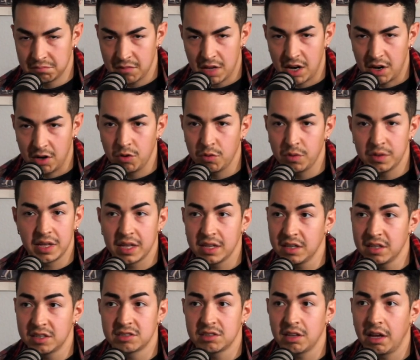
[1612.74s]
I don't know what that
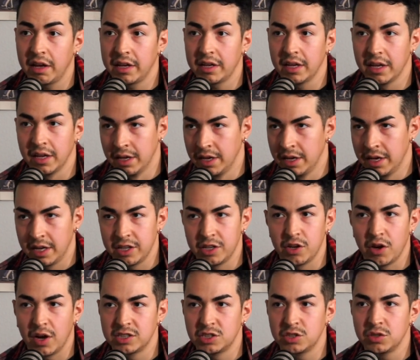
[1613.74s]
looks like. You
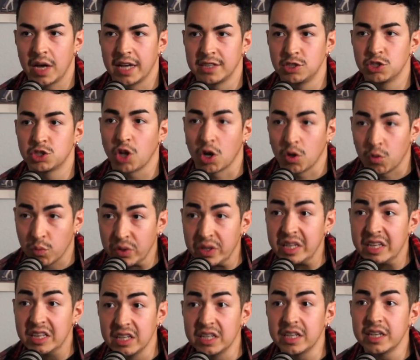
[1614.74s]
know, as you as you start really
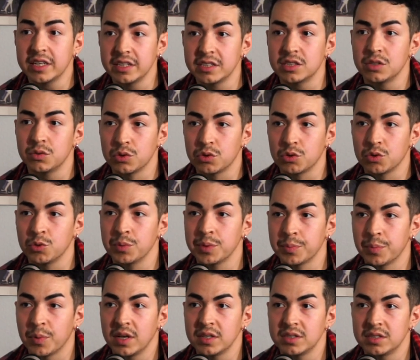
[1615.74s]
looking into the recruitment
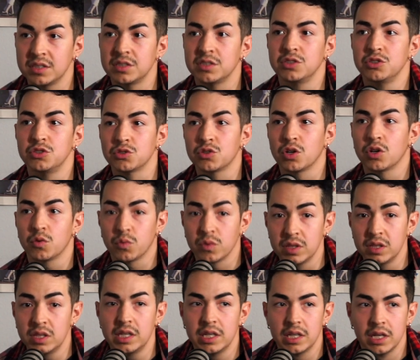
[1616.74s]
process and you start
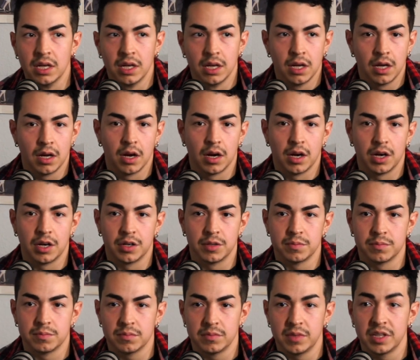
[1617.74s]
really
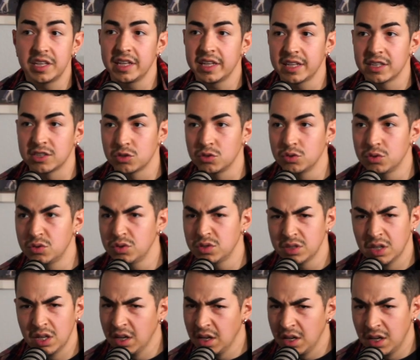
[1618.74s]
um, looking at schools,
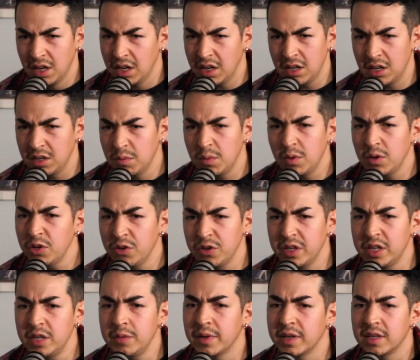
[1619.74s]
oh, bro, you're
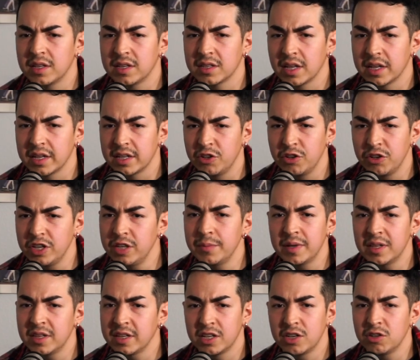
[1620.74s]
emailing. Like, you're
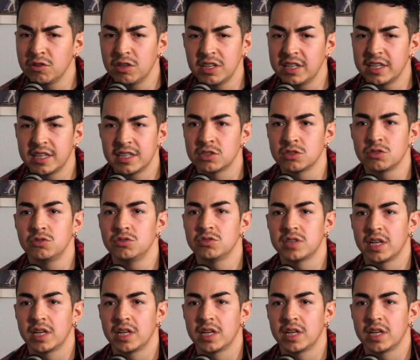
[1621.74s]
emailing and you're looking at schools.